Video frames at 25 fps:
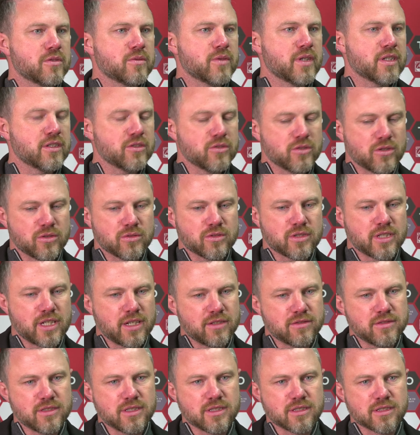when you don't
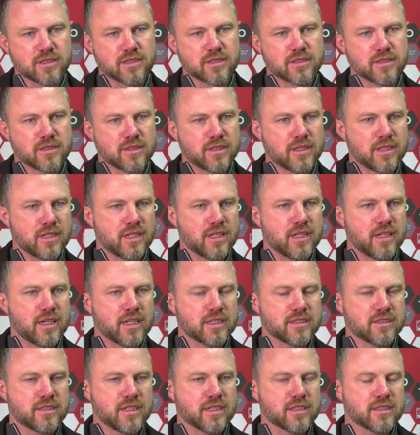have this uh,
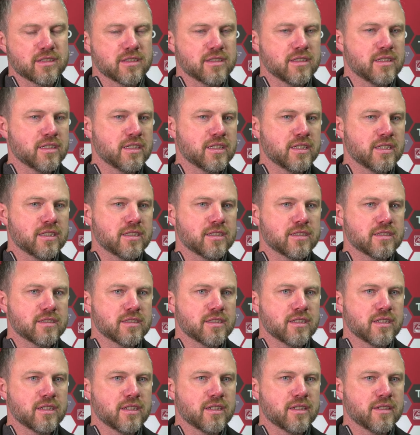exactly
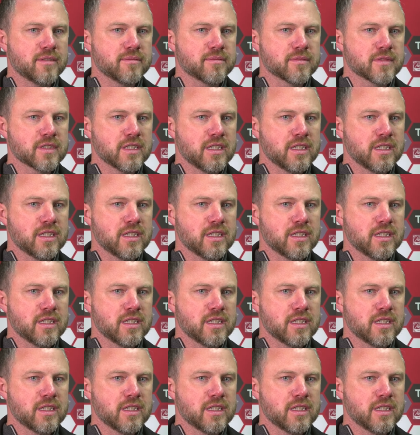the